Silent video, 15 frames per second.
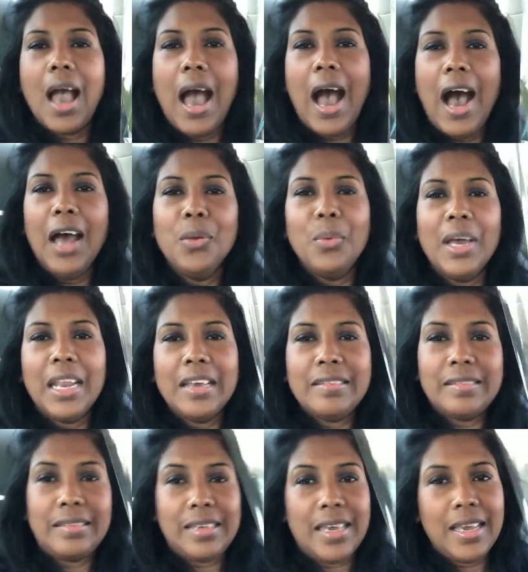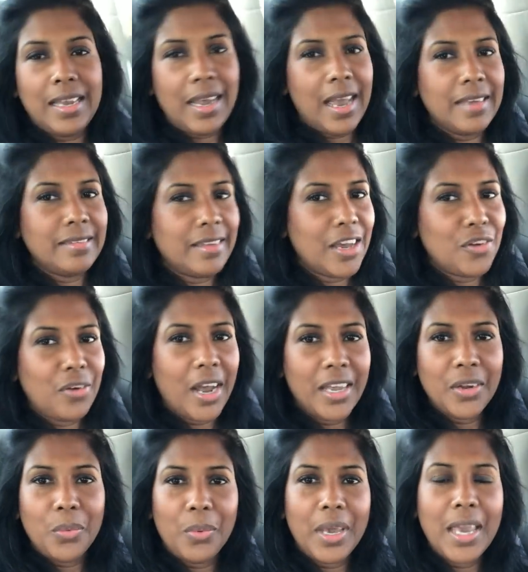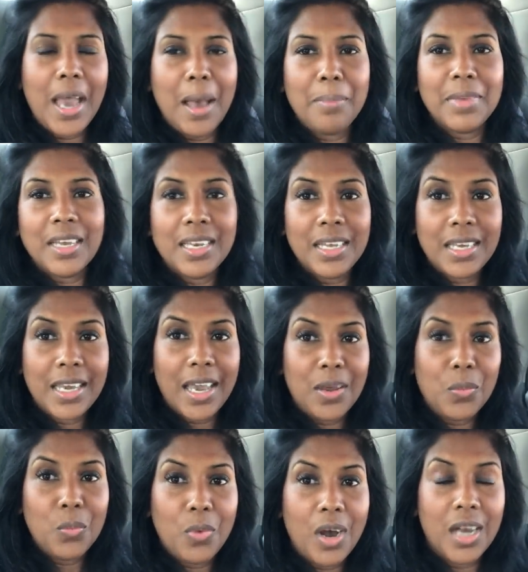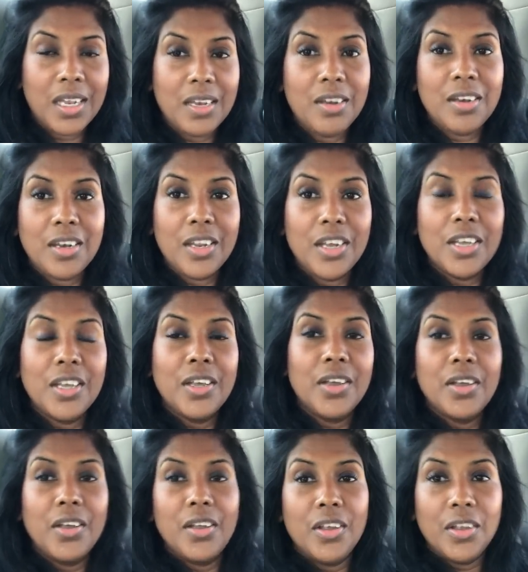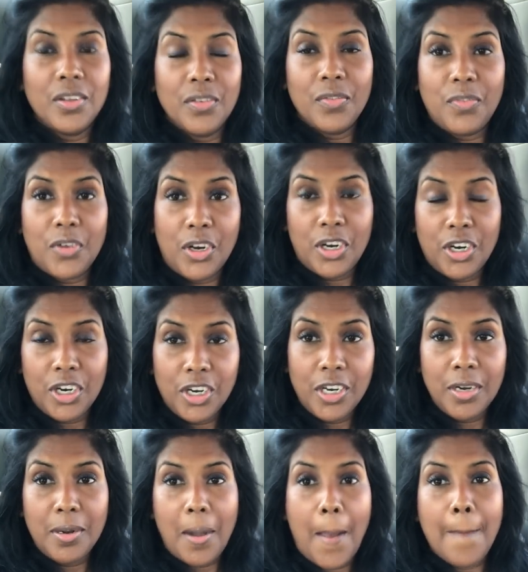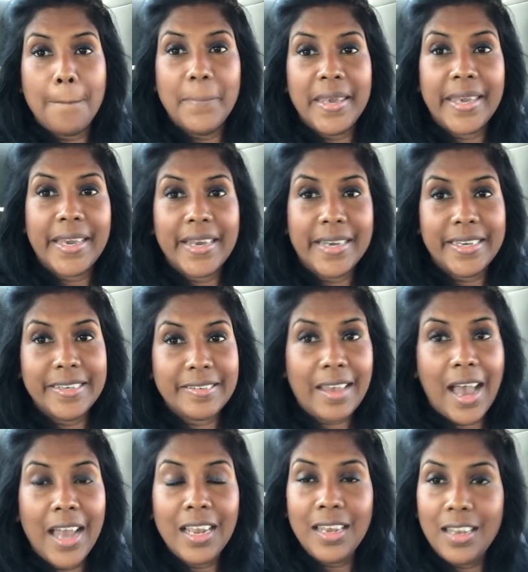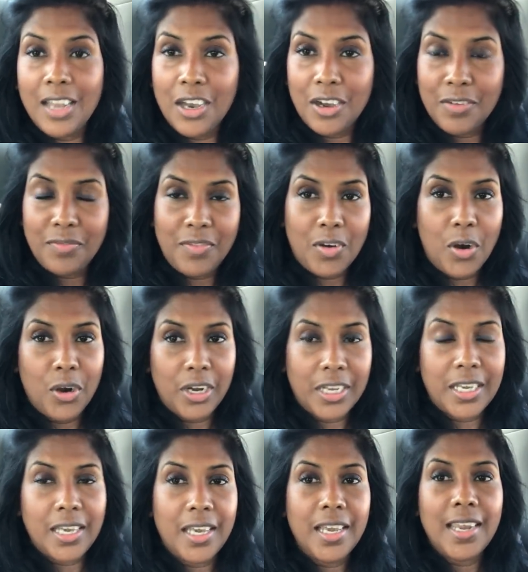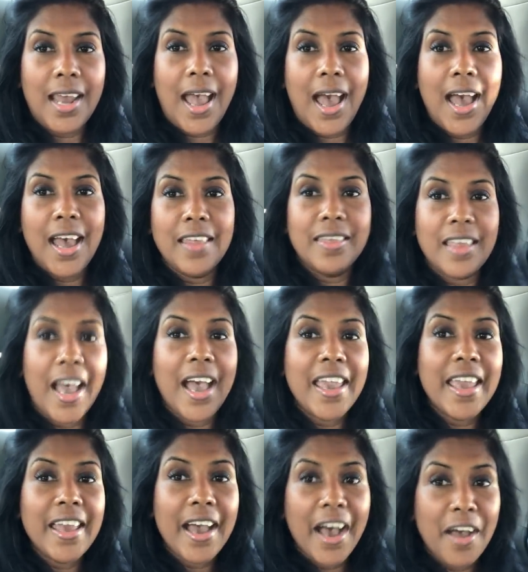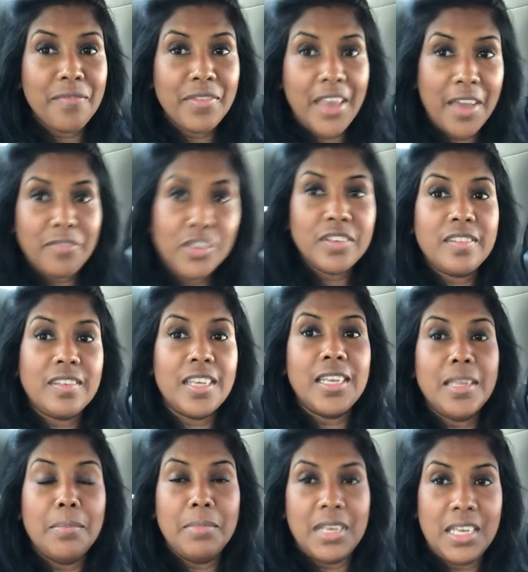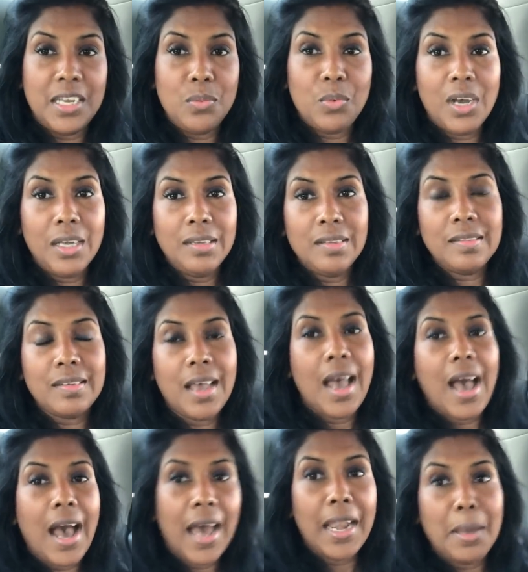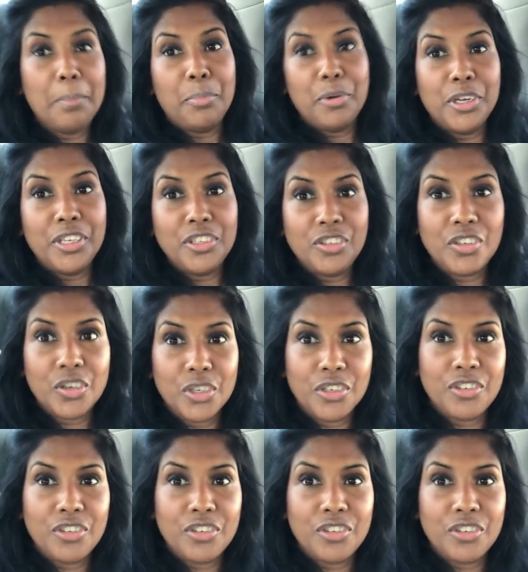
and when I see it I said right away I'm gonna get one for her because I love orchid and I have never seen the mini ones and I'm pretty sure